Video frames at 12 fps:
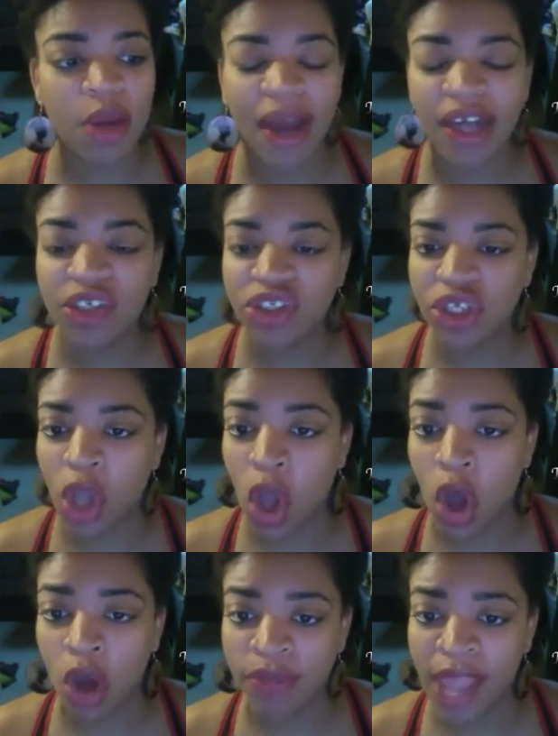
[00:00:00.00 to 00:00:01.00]
should
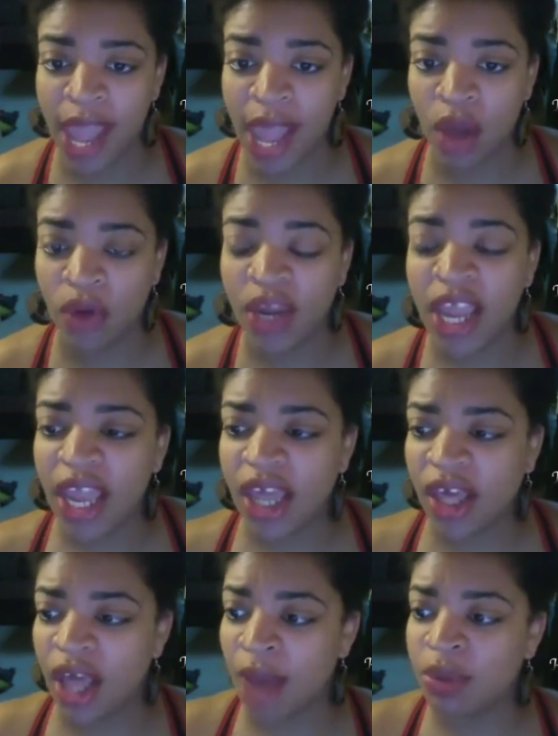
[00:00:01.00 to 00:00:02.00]
calm down.
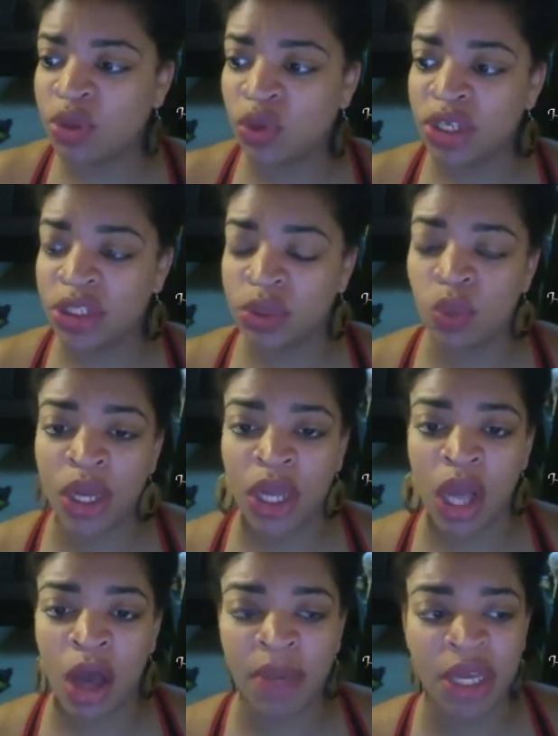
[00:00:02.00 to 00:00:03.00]
I was on this one
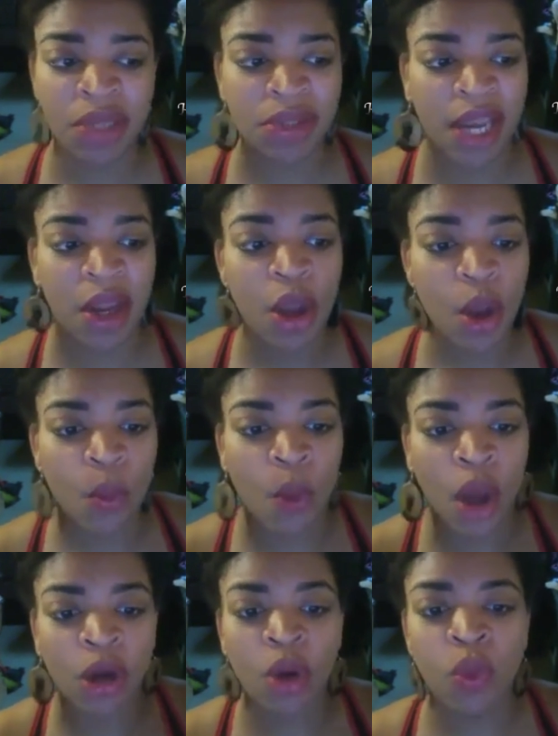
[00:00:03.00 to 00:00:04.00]
comment. He's like,
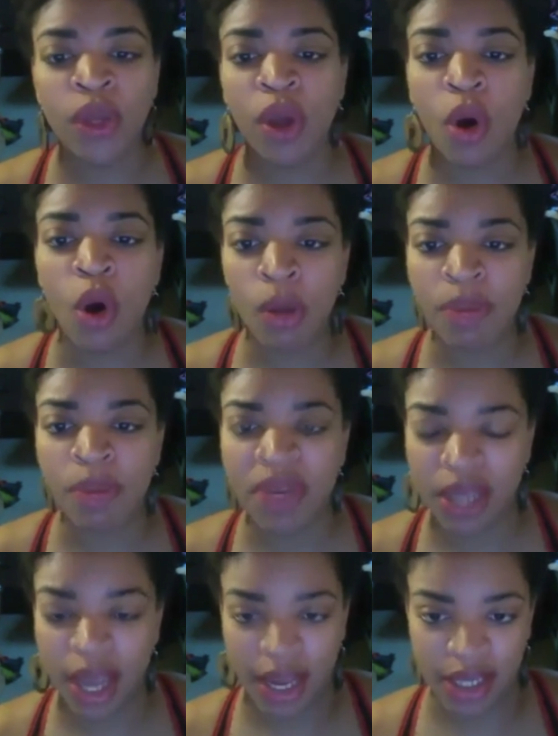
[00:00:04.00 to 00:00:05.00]
why don't we all be
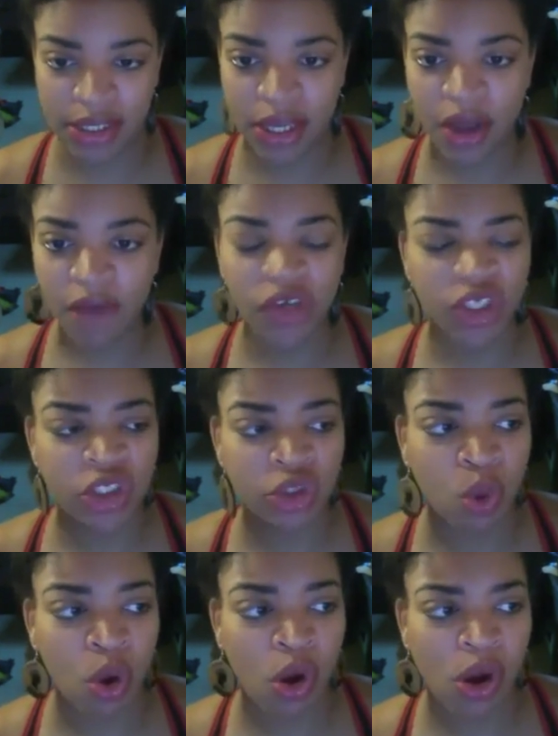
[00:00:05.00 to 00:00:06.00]
nice? First of
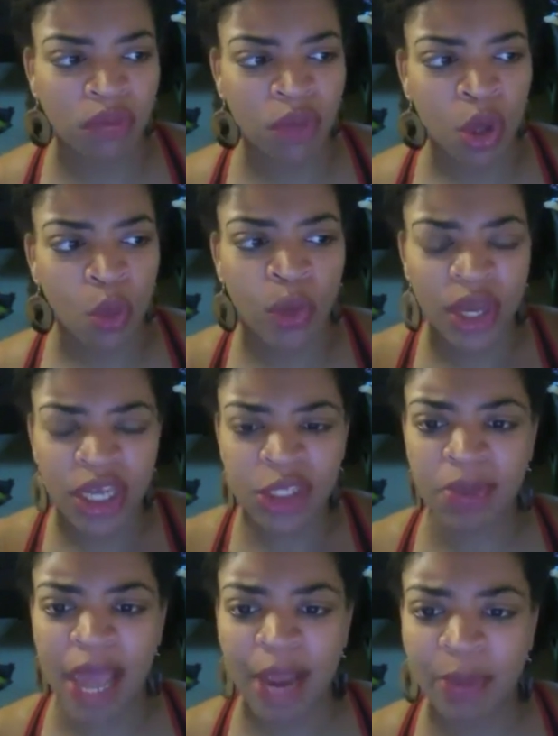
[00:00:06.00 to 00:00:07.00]
all, when is
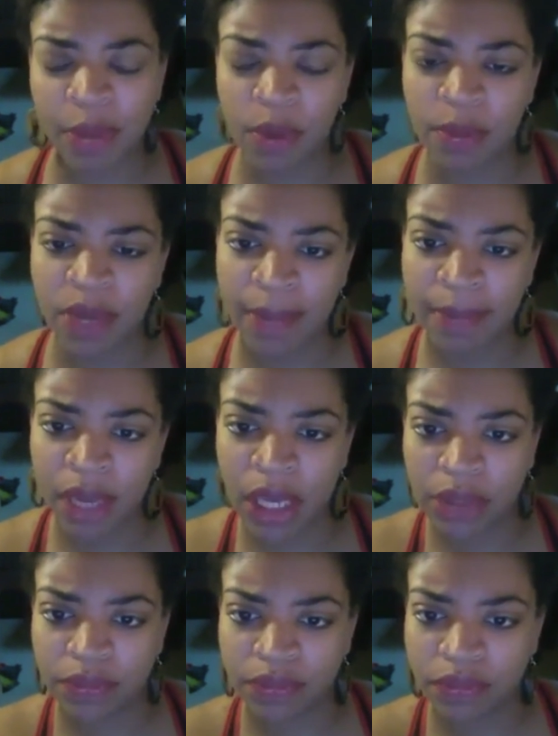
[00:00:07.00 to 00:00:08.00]
black people being mean?
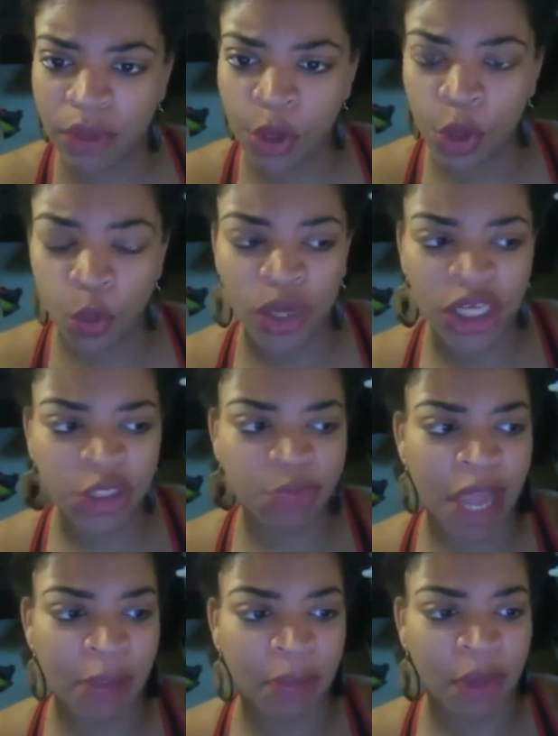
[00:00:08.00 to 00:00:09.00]
When is
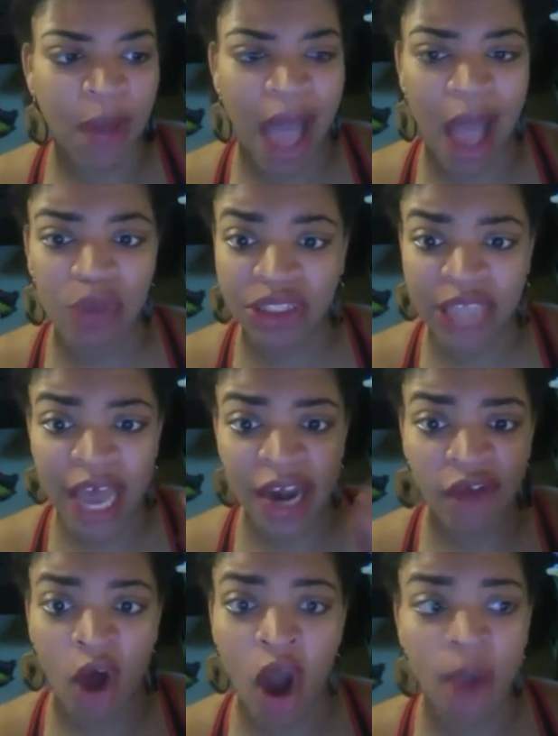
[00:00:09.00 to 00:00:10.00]
black people outside of
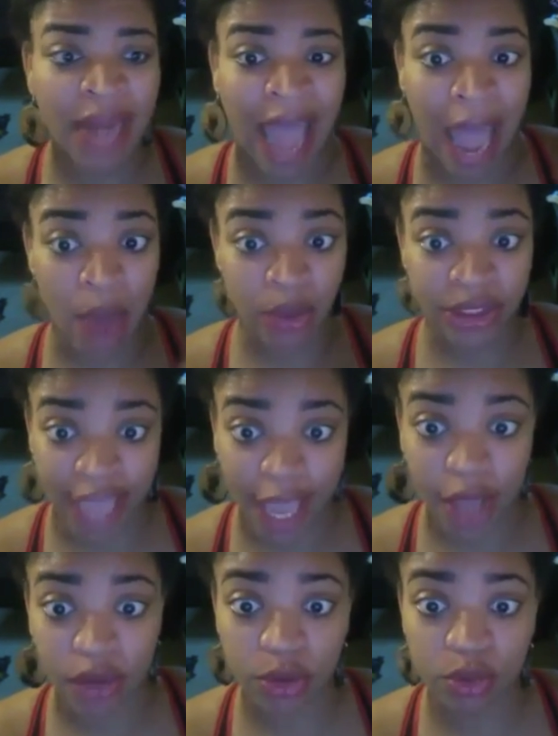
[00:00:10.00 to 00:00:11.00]
harming
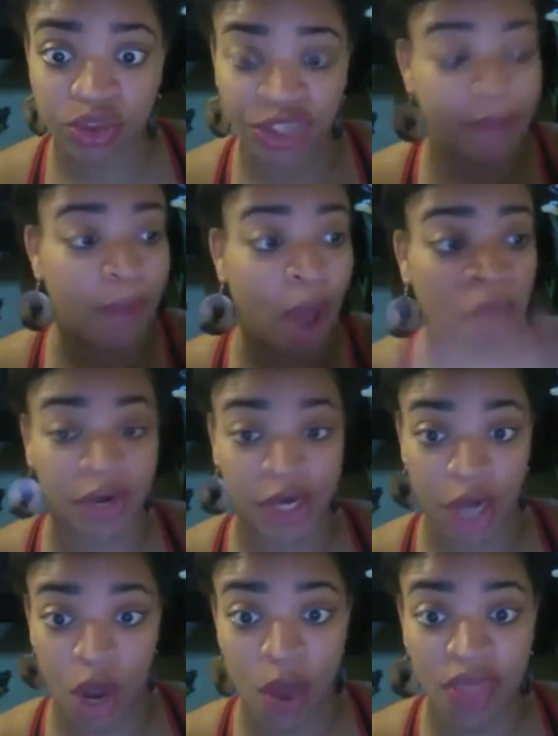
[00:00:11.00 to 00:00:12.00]
ourselves, which ain't bothering
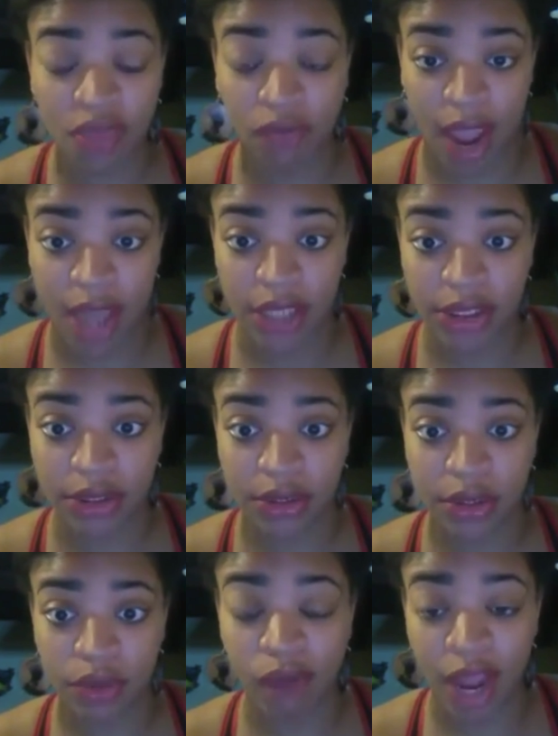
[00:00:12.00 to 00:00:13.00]
no other race,
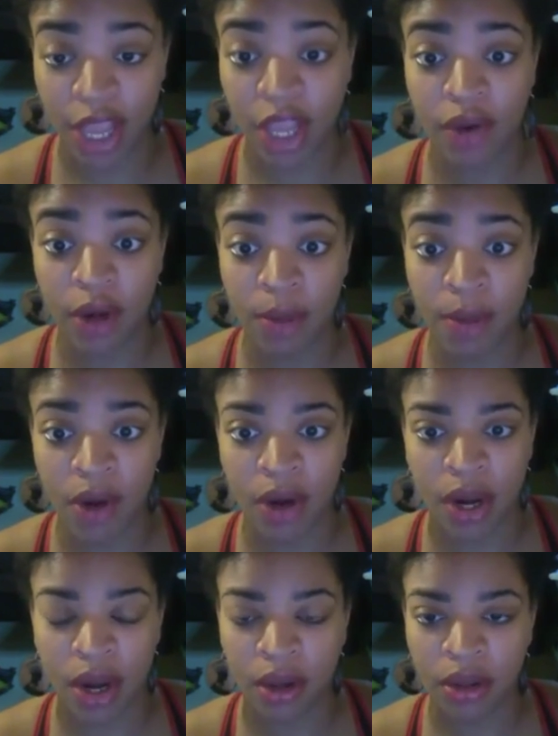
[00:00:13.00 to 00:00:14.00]
right here in America?